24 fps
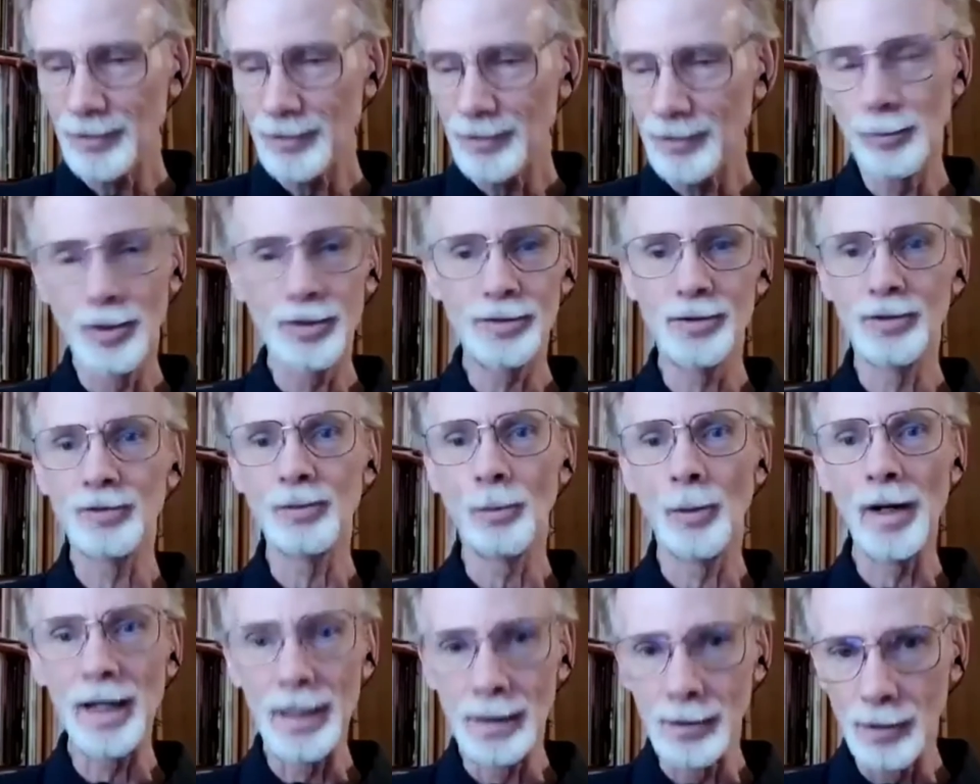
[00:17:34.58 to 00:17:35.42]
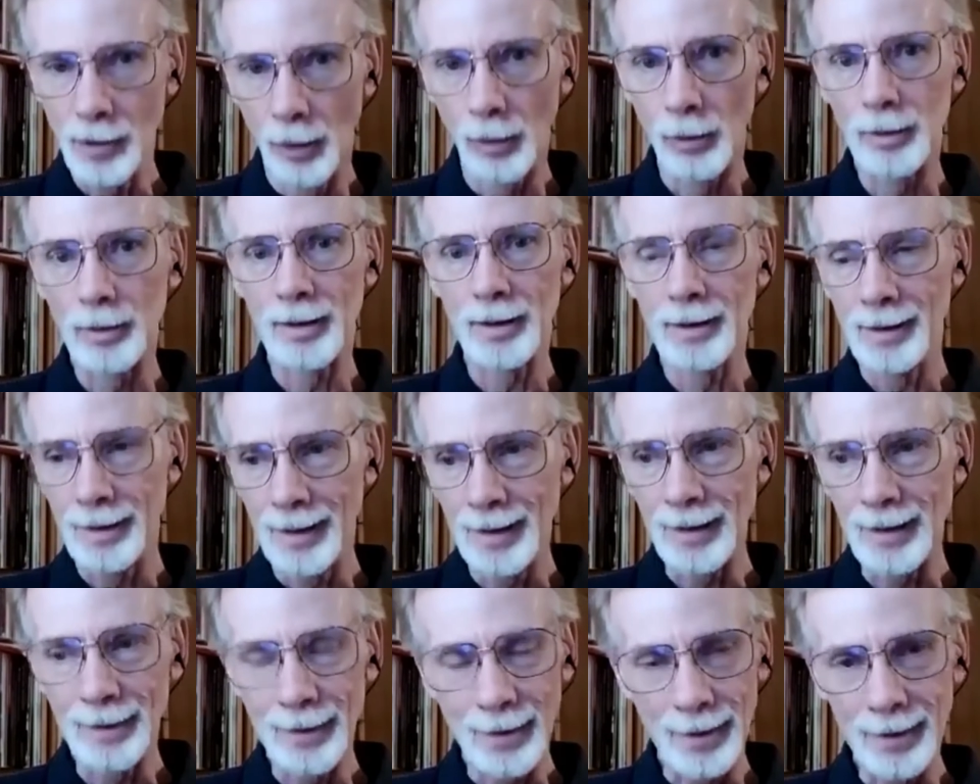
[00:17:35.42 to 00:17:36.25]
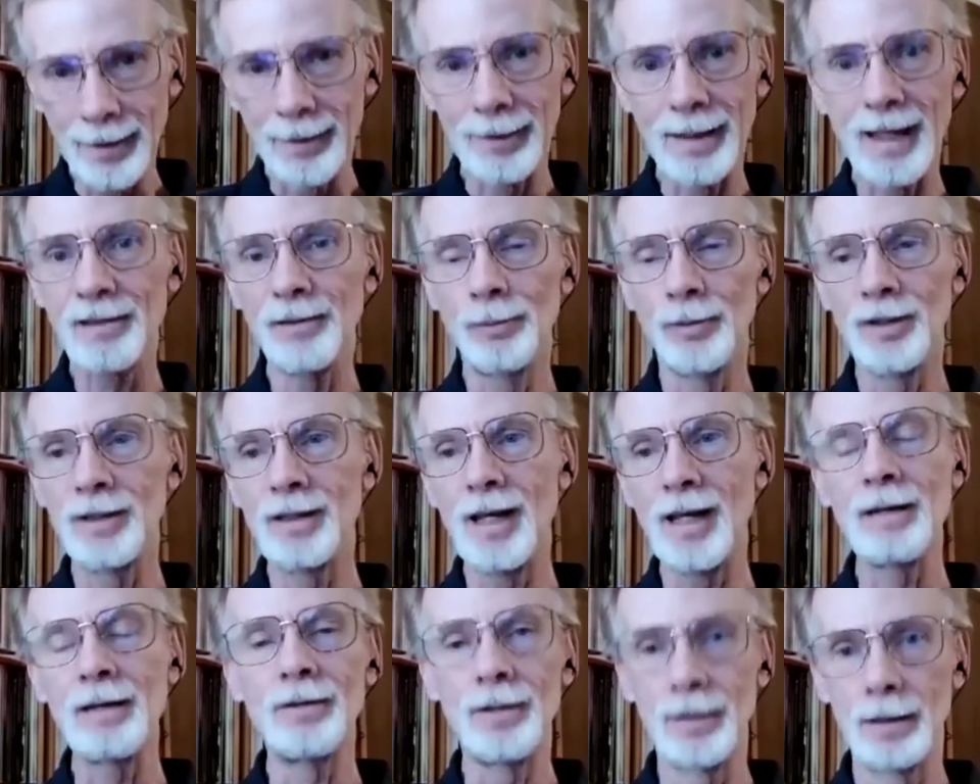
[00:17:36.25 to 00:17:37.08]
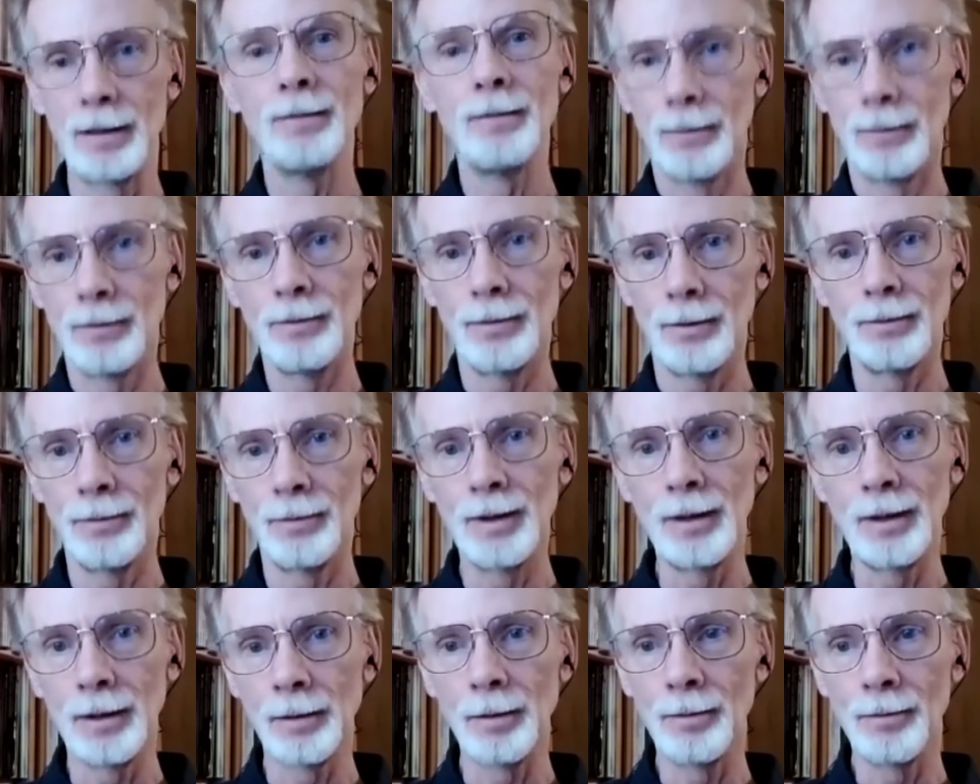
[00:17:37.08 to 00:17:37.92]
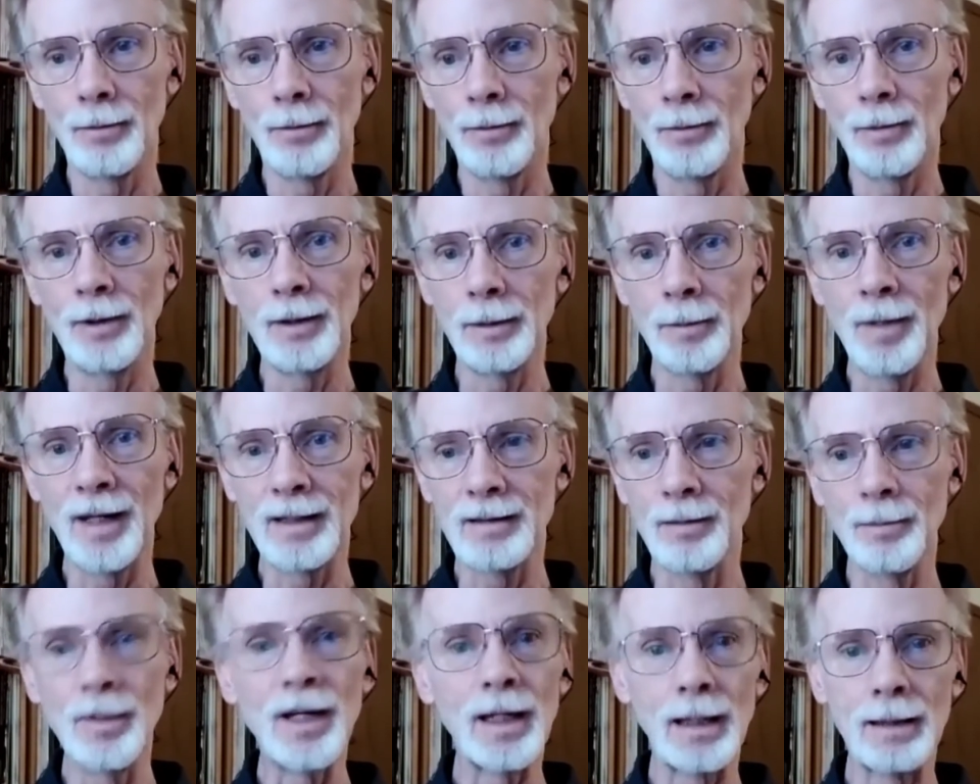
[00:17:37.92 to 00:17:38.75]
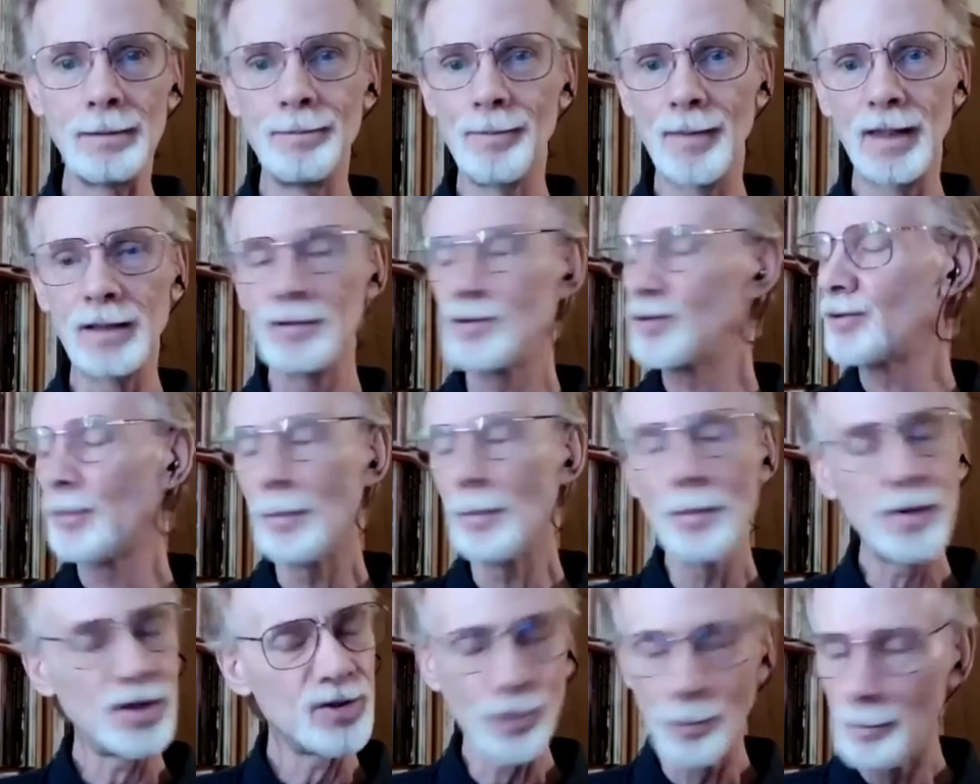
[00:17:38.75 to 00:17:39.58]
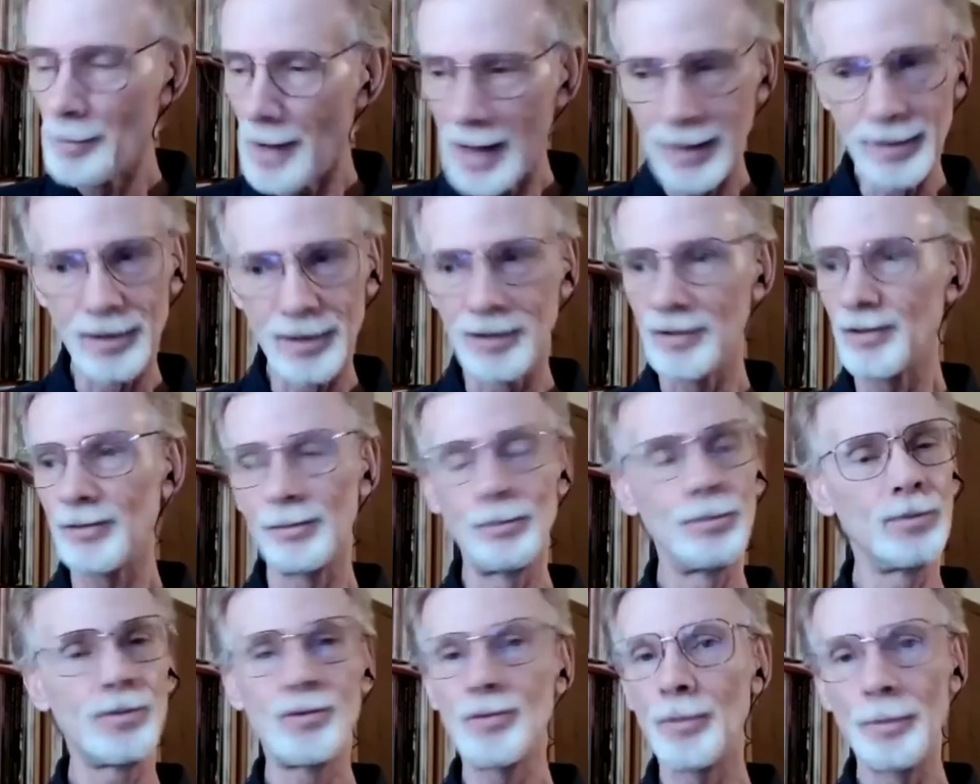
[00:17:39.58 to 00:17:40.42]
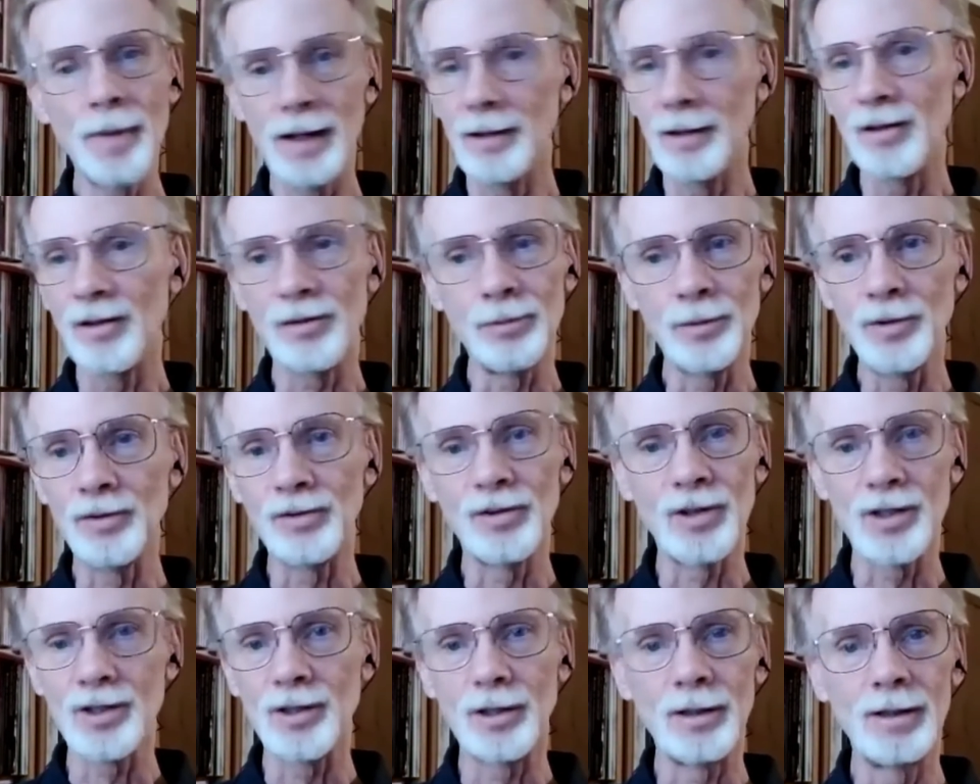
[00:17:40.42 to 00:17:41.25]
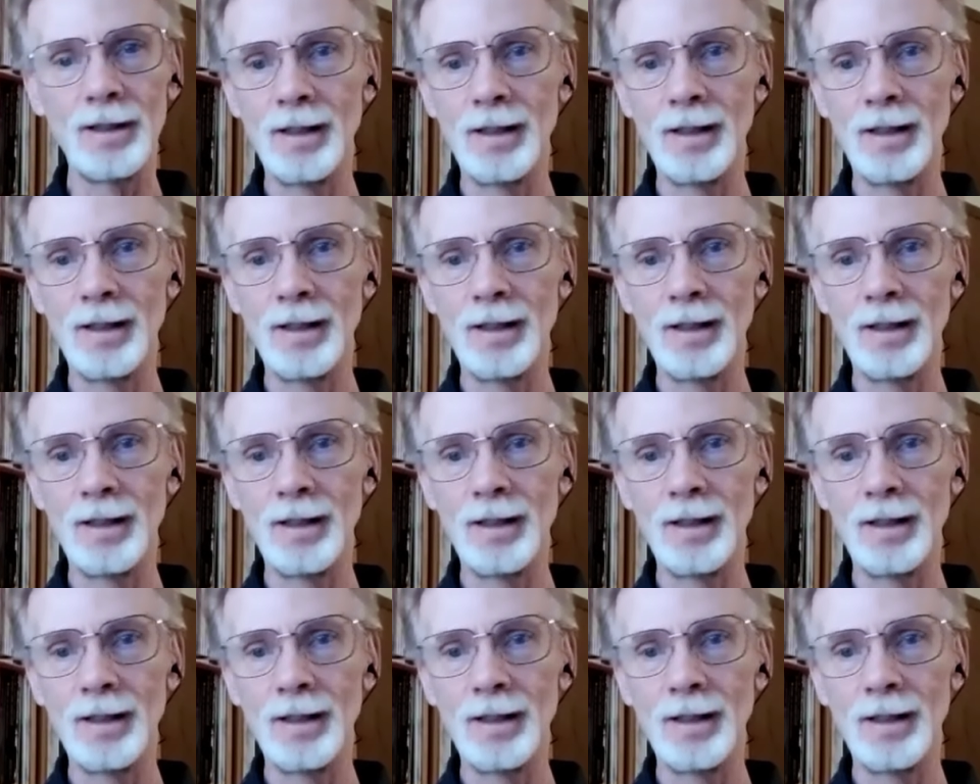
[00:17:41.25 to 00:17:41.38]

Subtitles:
worth its weight in gold. And that's what David really meant to me. Tremendous musician.